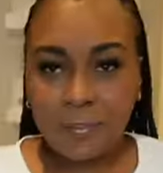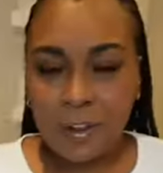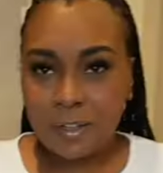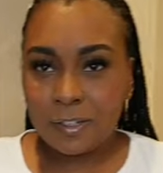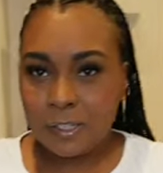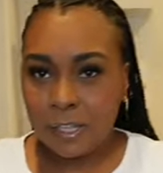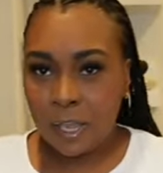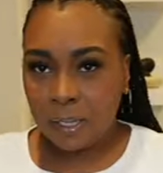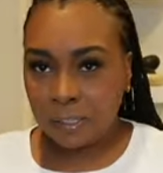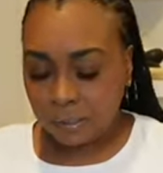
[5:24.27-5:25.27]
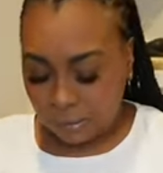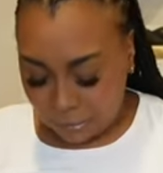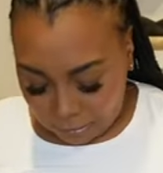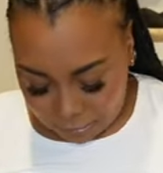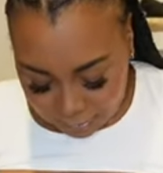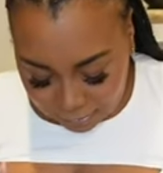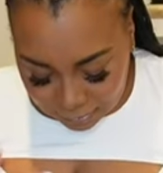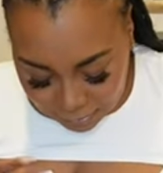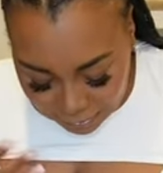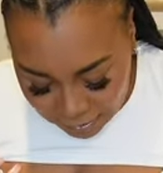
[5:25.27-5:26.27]
First
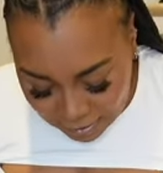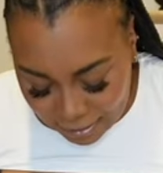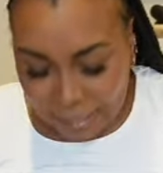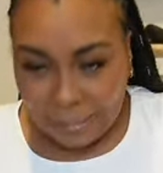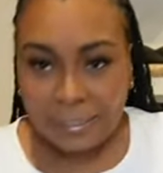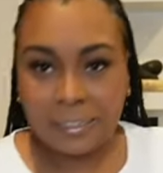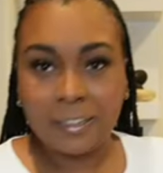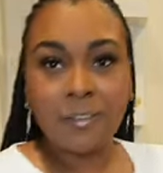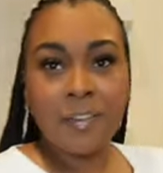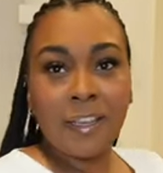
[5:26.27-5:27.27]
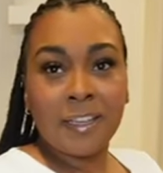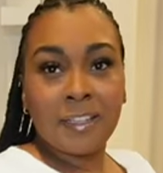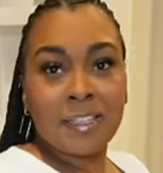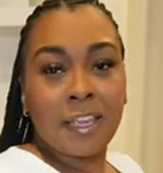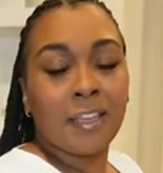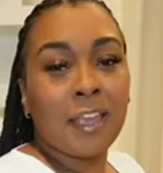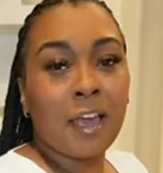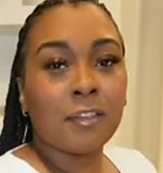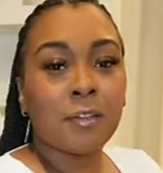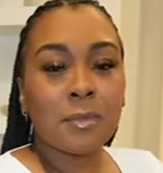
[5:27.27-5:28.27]
look. Love it,
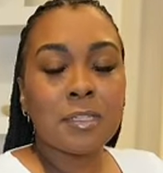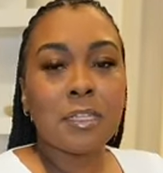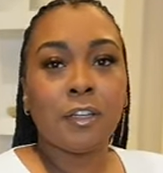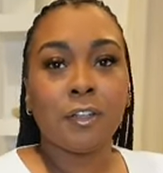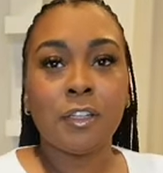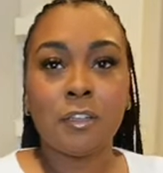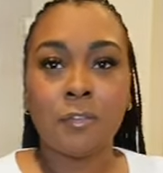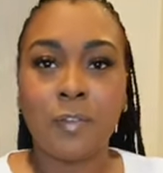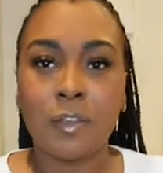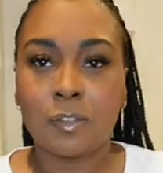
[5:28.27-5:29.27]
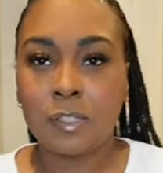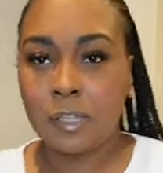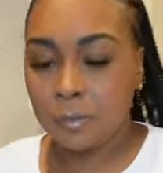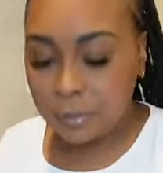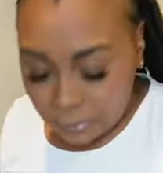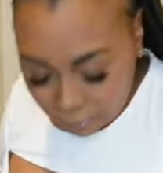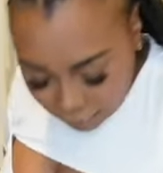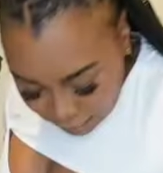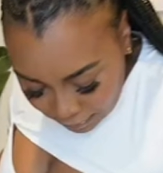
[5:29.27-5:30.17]
y'all. The material feels so good.